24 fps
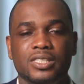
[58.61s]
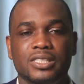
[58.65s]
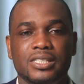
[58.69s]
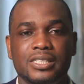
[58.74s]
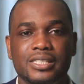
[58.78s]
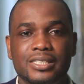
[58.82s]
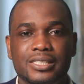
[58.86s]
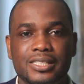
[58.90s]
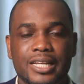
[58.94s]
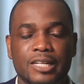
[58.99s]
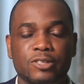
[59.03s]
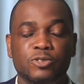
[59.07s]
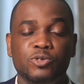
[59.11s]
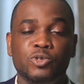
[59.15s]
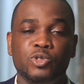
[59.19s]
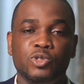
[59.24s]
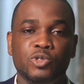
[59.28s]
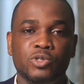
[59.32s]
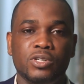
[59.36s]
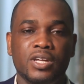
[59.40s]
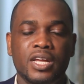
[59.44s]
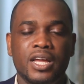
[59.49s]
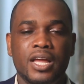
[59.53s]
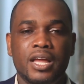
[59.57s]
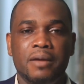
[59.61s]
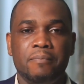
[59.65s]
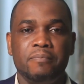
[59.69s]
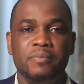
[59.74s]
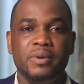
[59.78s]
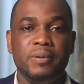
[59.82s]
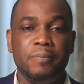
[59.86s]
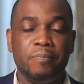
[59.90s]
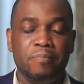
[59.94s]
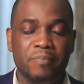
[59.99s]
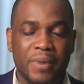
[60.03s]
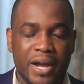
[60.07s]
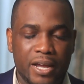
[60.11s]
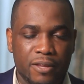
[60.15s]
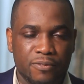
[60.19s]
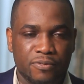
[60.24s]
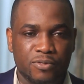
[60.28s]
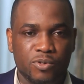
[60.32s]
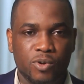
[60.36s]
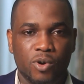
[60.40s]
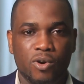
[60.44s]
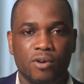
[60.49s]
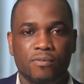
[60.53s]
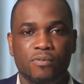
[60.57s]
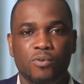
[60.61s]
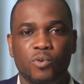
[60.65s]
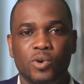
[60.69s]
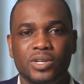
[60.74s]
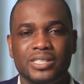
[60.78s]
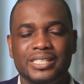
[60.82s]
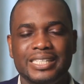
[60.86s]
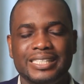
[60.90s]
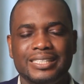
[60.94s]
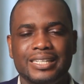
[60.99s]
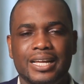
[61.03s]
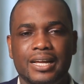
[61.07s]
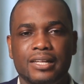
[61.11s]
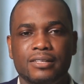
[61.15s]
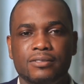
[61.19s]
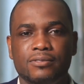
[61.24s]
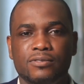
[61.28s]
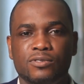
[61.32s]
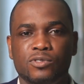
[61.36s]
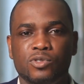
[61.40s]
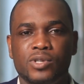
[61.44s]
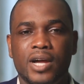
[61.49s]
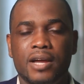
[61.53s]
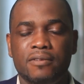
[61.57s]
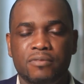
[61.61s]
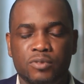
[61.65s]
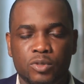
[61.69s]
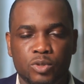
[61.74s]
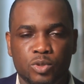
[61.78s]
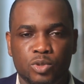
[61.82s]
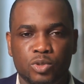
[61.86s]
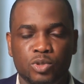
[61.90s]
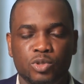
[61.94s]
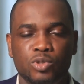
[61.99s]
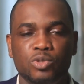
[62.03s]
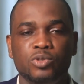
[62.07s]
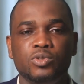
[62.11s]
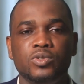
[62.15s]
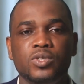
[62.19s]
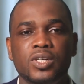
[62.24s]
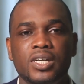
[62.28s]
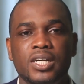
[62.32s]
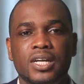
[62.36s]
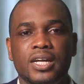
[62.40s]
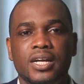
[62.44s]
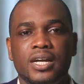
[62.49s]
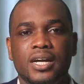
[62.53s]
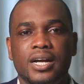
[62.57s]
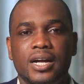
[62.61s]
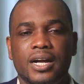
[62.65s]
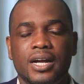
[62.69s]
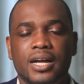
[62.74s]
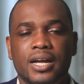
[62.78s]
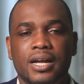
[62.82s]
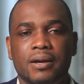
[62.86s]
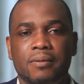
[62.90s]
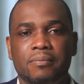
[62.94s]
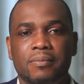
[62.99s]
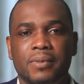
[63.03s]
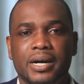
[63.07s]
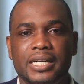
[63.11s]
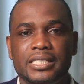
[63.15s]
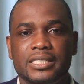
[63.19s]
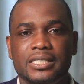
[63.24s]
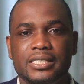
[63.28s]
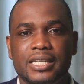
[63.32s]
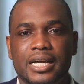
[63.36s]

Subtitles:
things that you should be mindful of, what it can drive you to do as